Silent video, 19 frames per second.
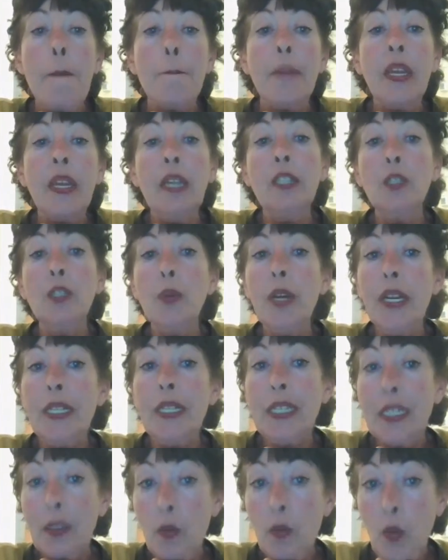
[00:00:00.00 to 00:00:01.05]
But here's what I
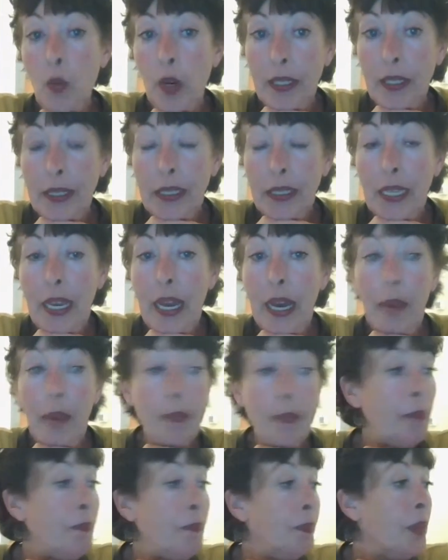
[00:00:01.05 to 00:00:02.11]
didn't want to see
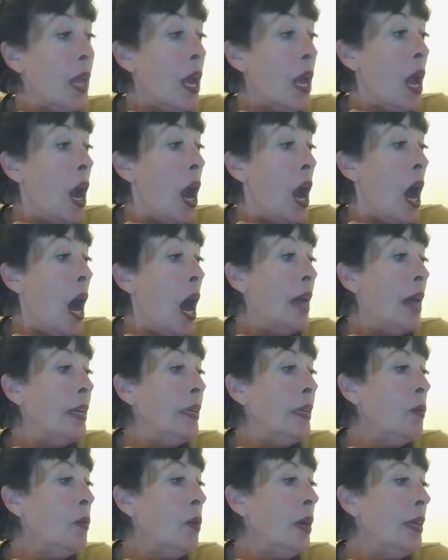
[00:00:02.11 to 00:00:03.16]
happen I
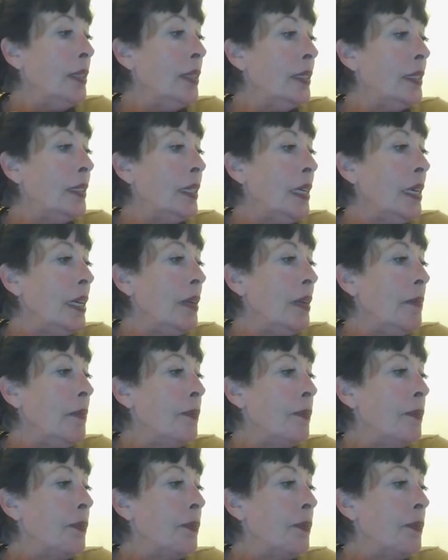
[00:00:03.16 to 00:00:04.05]
didn't want to see